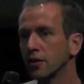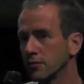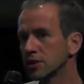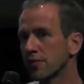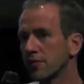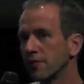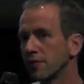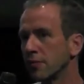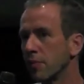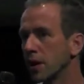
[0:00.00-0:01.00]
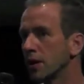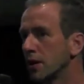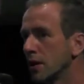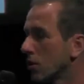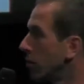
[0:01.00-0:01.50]
that was different from the big
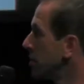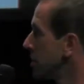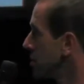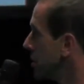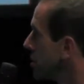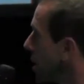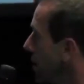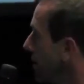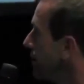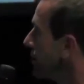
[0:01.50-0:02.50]
competition at the time.